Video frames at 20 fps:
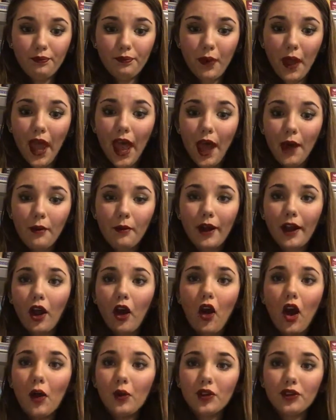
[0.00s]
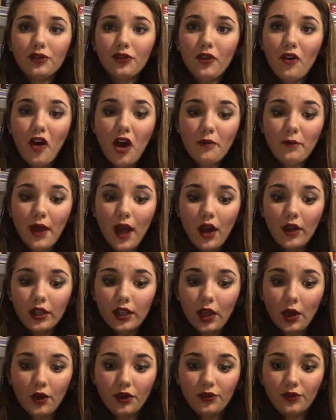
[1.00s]
my heart was full on
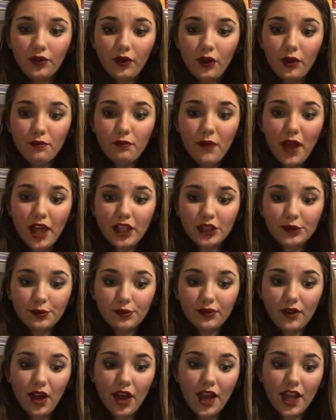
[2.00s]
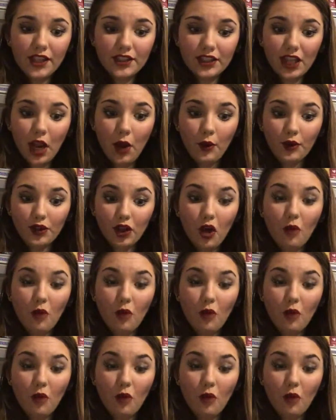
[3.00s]
pounding, I was full on mesmerized, I was